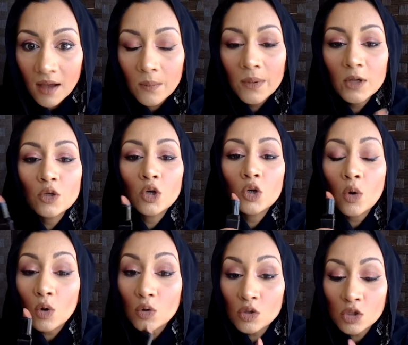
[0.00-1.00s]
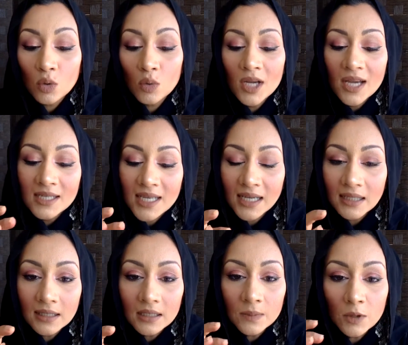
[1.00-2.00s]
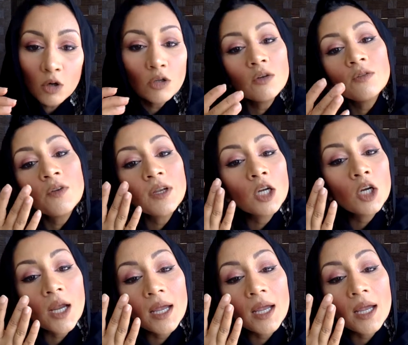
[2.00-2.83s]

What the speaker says: but you could also take a little bit on your finger